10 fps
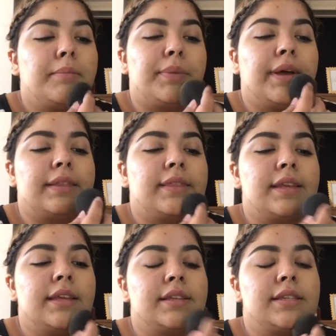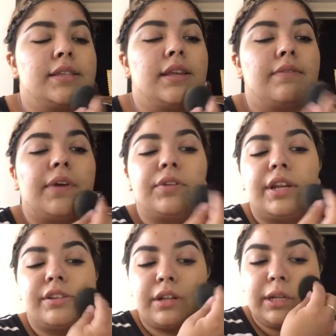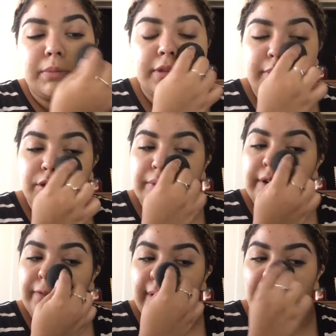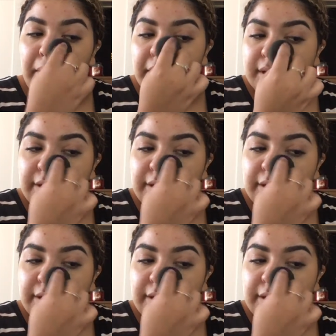But this foundation claims to be 24 hours.